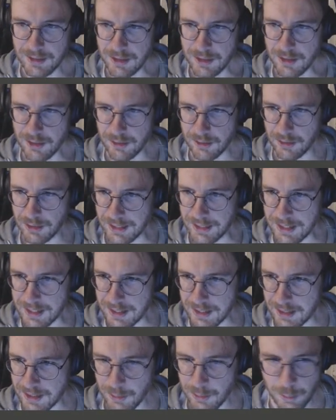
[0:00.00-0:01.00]
So let's
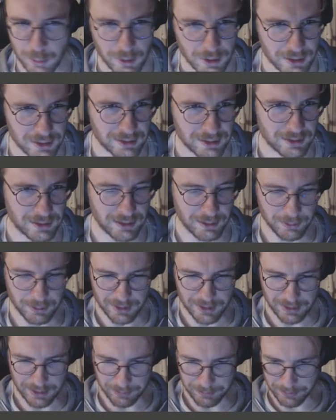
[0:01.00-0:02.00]
see what uh,
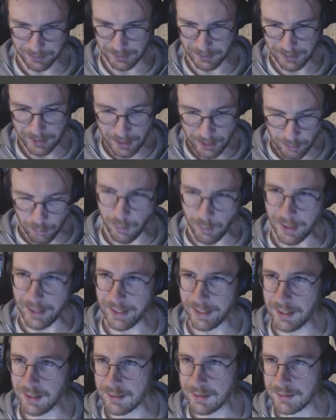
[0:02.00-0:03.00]
what's happening.
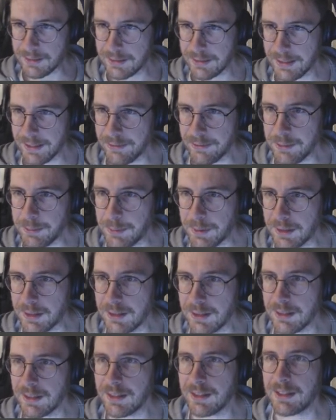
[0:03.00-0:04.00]
While
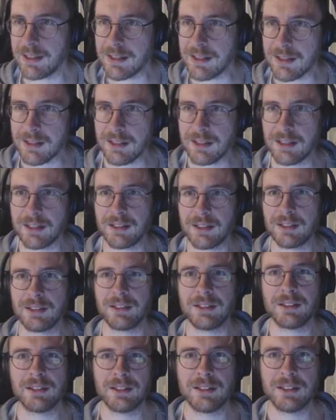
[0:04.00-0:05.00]
everybody is uh,
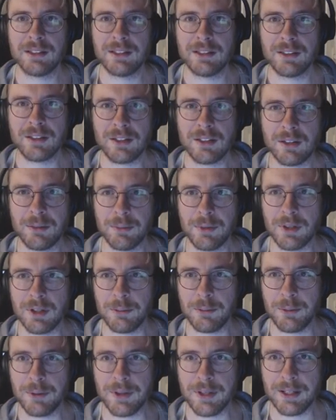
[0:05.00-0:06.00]
coming
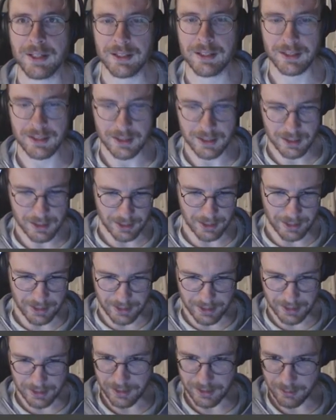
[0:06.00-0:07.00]
up with ideas,
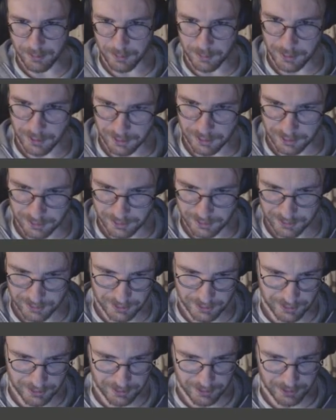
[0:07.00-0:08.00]
I will
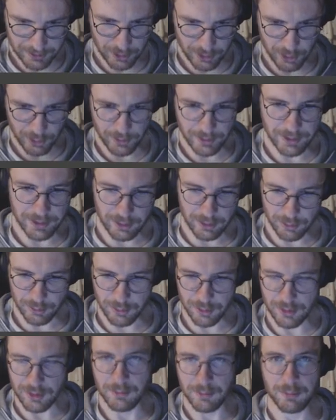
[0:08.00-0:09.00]
try and do
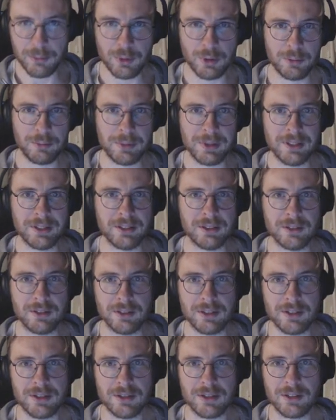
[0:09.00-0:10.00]
some more
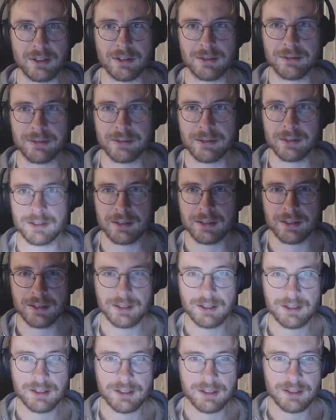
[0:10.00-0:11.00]
military stuff,
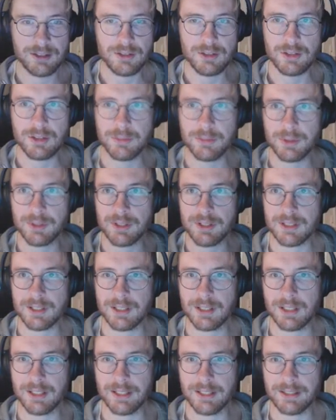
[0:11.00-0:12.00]
just because I
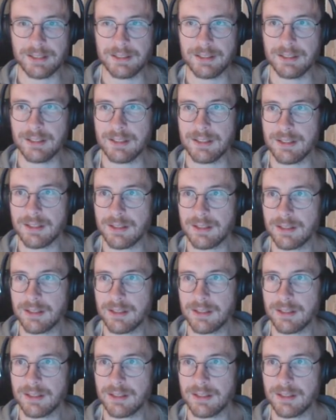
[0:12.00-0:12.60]
like these.